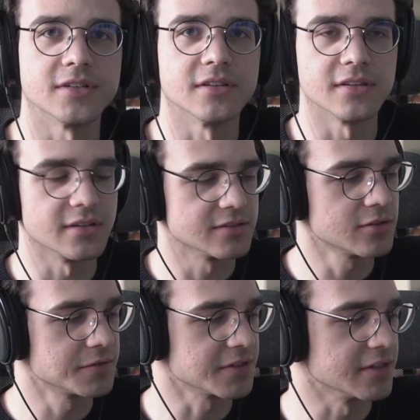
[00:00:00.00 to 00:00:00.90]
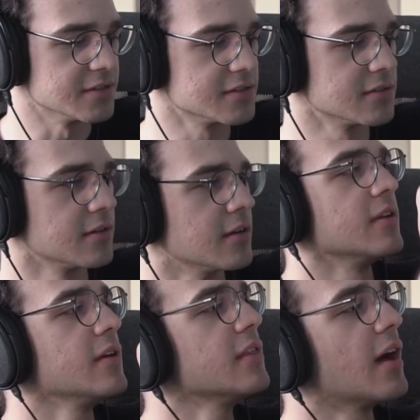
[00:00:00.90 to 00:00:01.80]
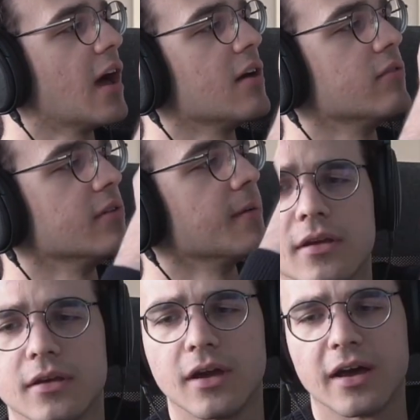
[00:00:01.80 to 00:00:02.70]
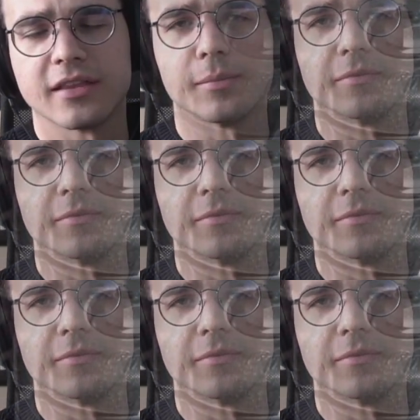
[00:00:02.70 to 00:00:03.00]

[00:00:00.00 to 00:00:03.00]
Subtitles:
and these surf skates, they either have a type